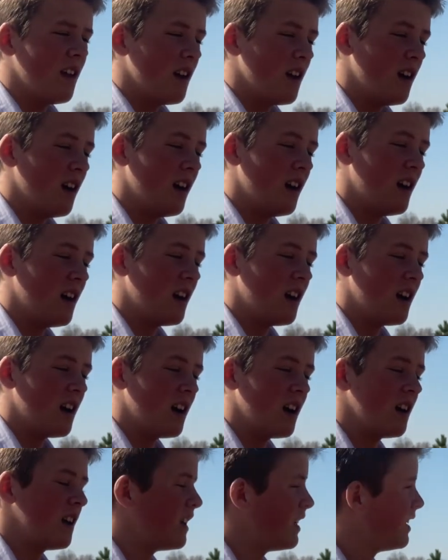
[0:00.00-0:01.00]
I
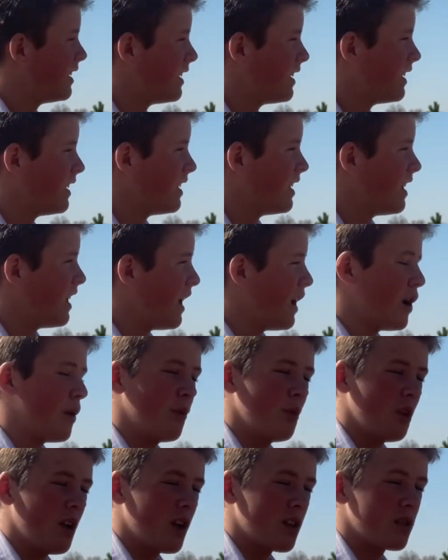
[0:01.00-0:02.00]
hope you
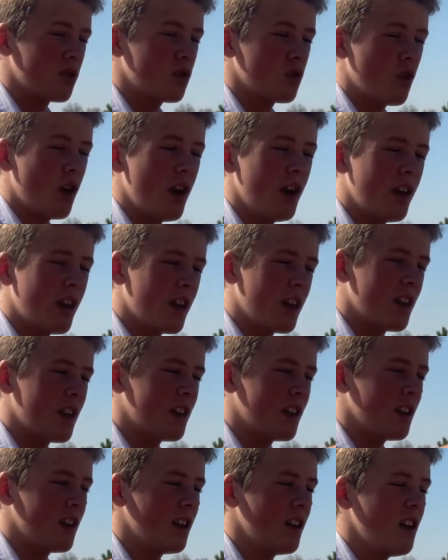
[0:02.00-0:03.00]
guys enjoyed, and
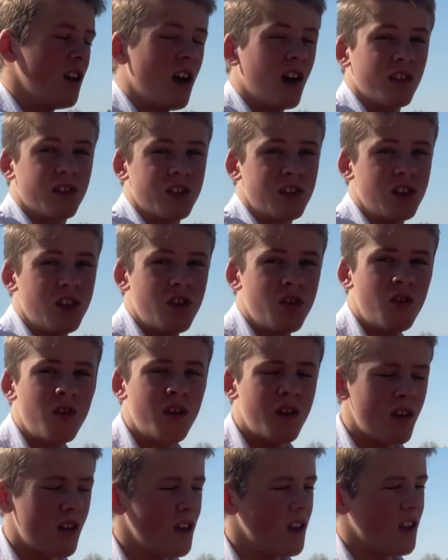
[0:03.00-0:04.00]
I'll see you
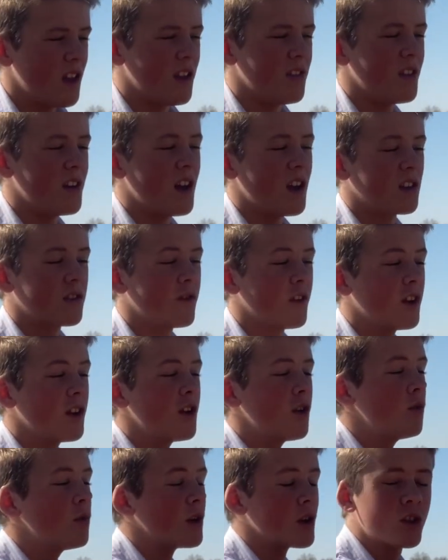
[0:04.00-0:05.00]
in the next video,
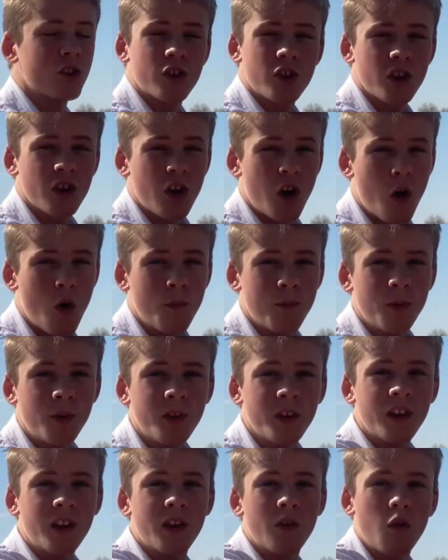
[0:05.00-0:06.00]
which
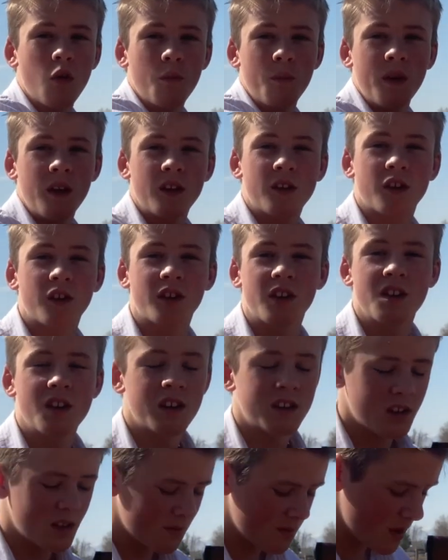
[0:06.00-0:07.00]
hopefully it will be a turkey
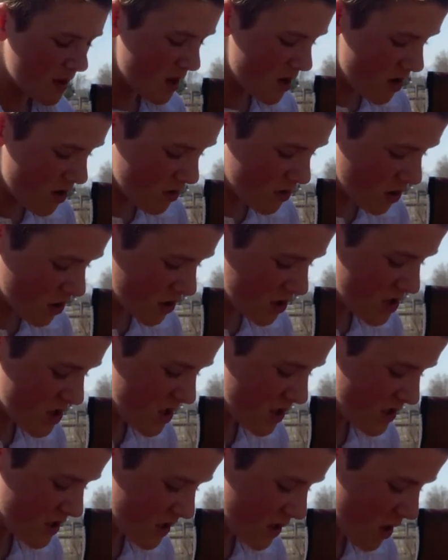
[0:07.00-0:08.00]
hunting video. Turkey
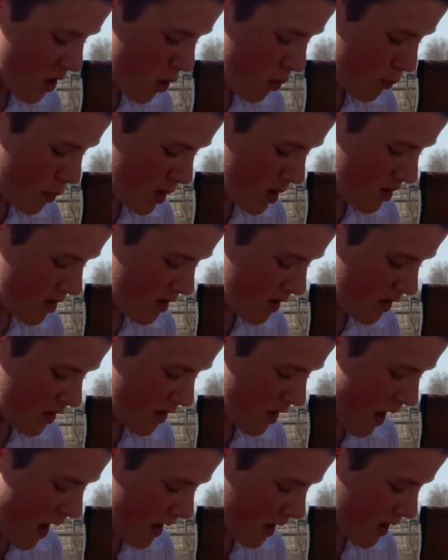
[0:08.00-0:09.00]
hunting opens in
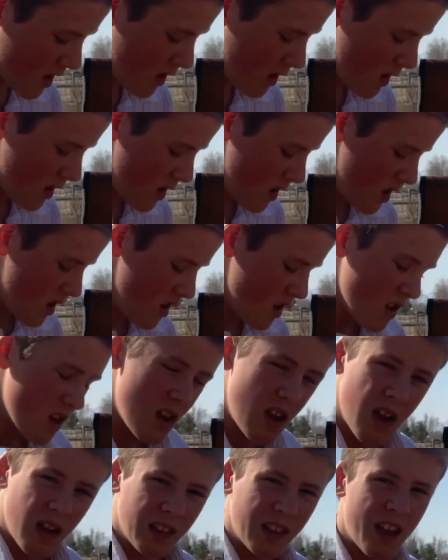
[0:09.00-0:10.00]
like
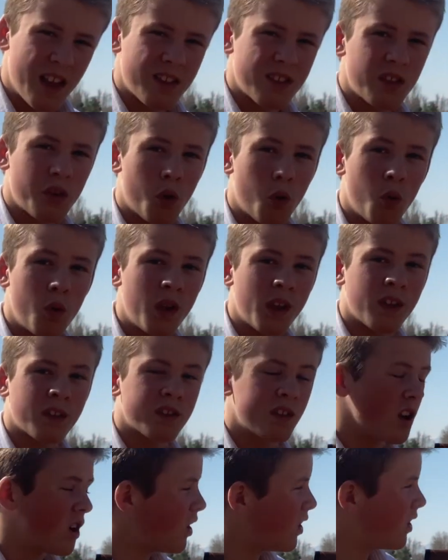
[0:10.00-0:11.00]
less than a week,
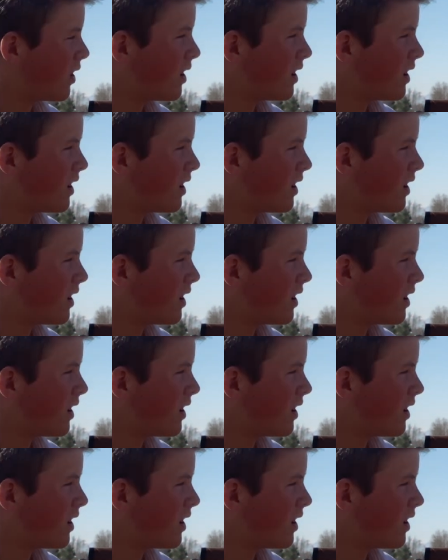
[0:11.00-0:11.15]
so